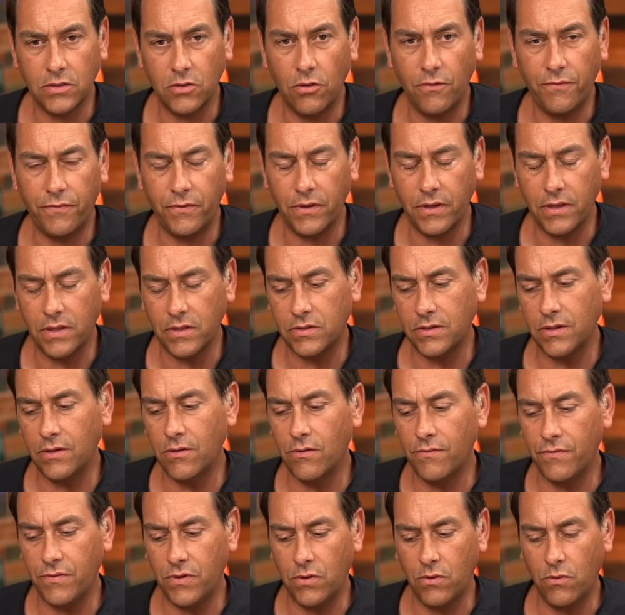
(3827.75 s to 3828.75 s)
Hopefully, this
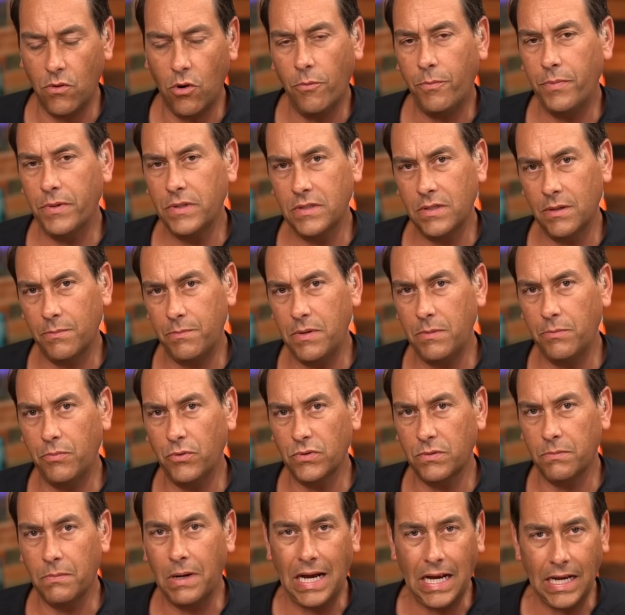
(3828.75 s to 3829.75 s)
interview opens up
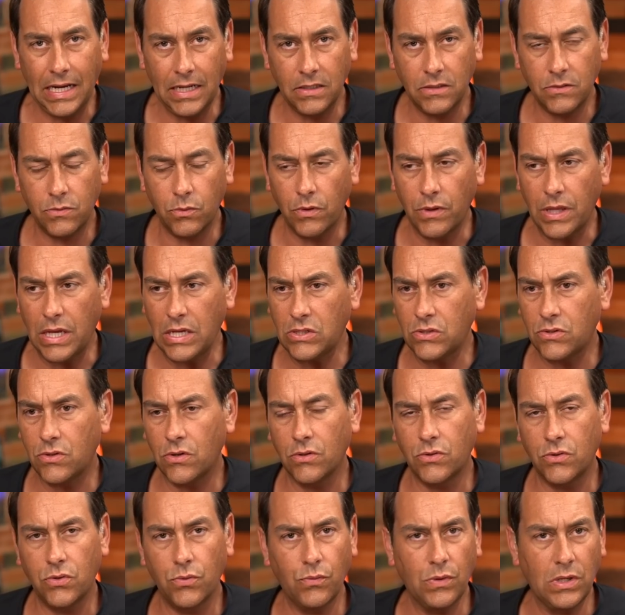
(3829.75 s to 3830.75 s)
people's minds where they
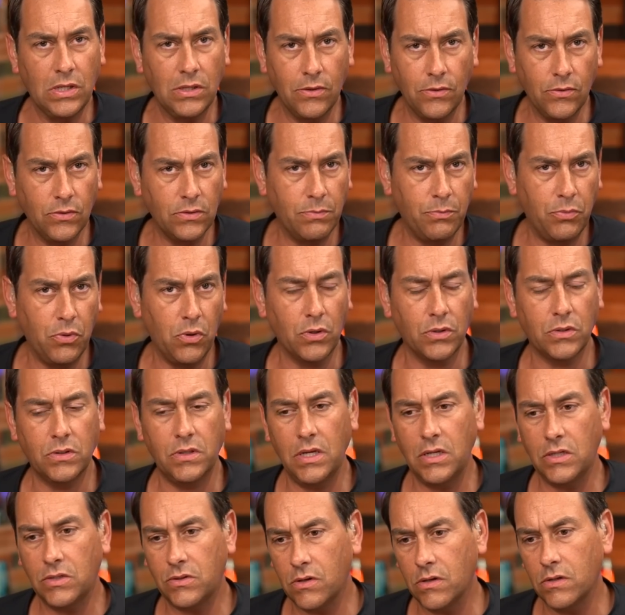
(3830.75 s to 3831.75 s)
start to read those books,
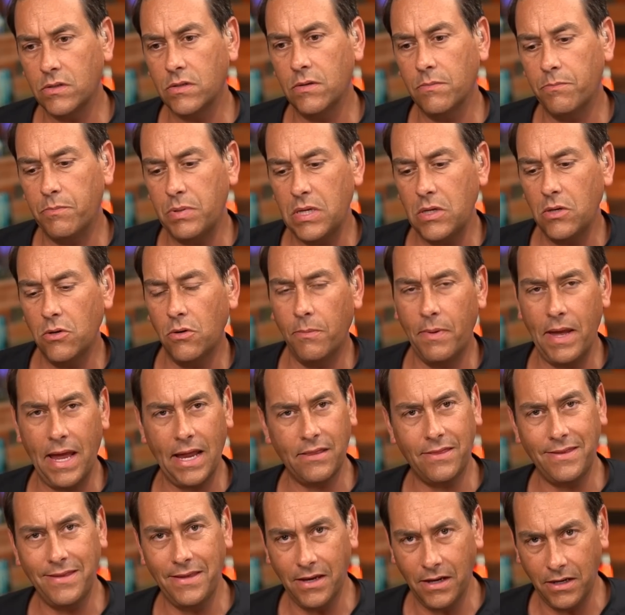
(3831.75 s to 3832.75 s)
they start to peel
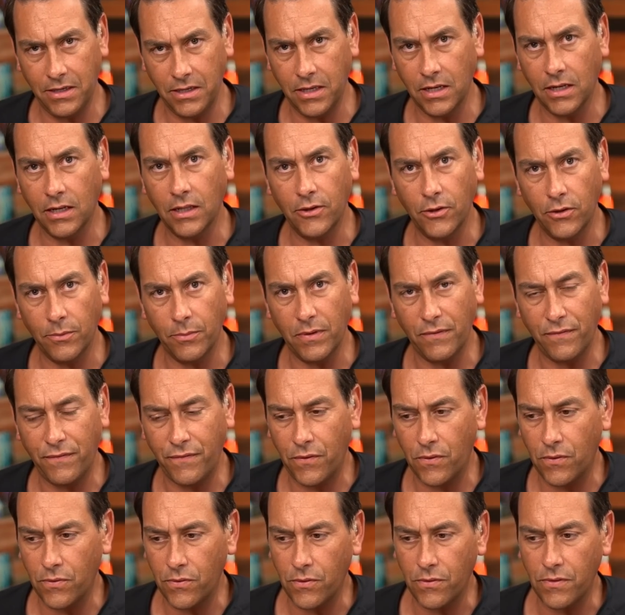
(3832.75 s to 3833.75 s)
back the onion a little bit
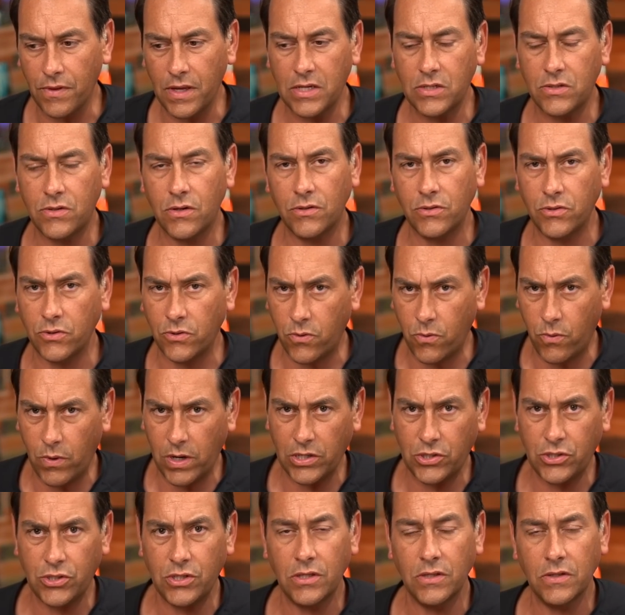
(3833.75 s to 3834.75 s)
further, they start to
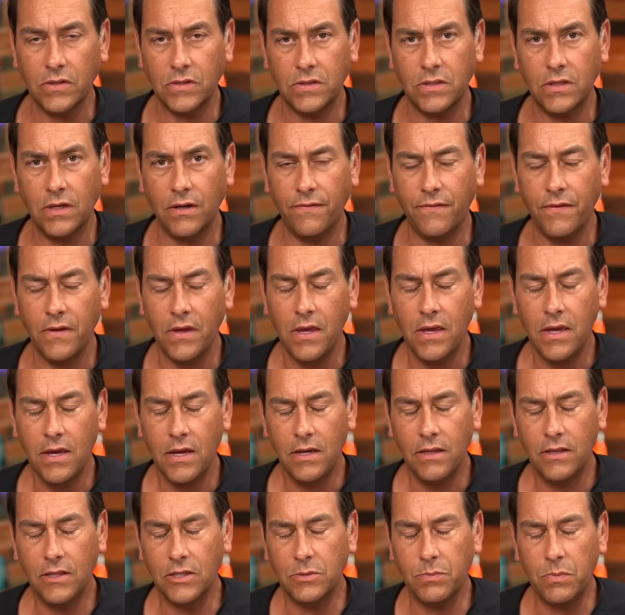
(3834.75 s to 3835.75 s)
question the stuff
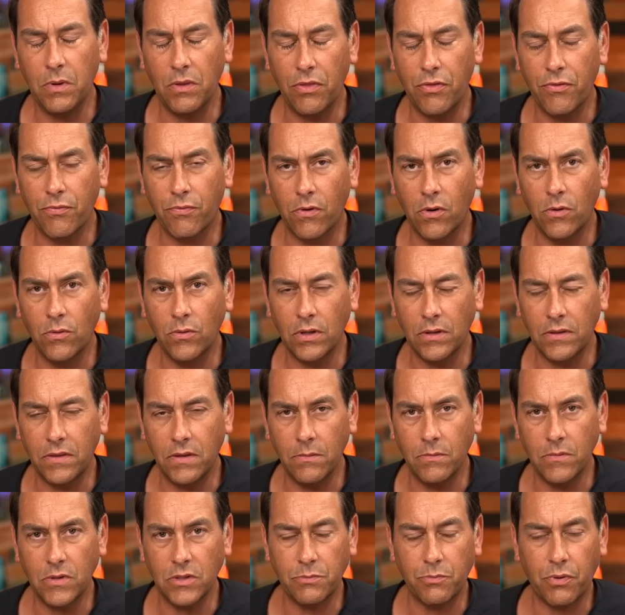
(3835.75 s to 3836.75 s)
that's been thrown at
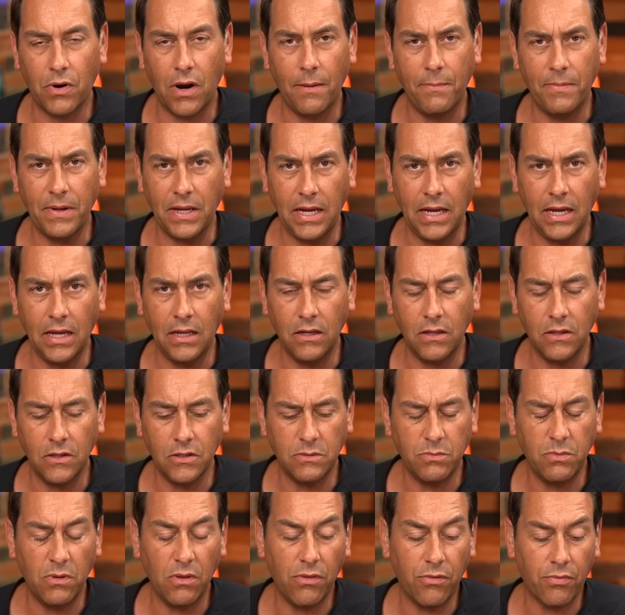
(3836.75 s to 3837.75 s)
them, this propaganda that's
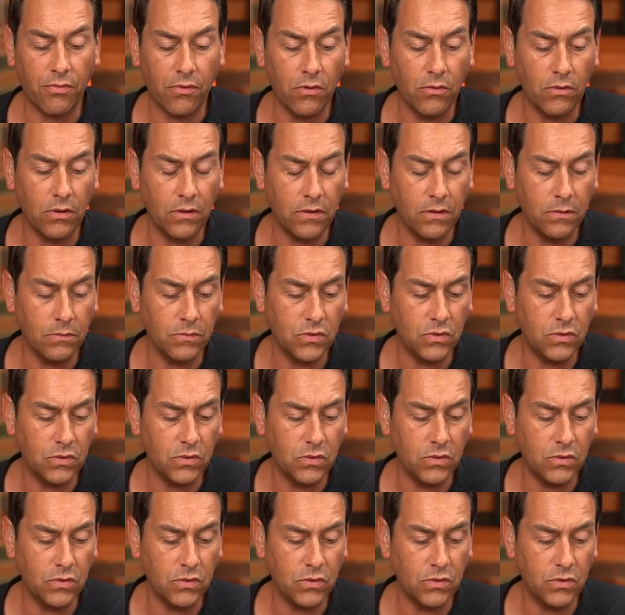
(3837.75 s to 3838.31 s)
been thrown at them.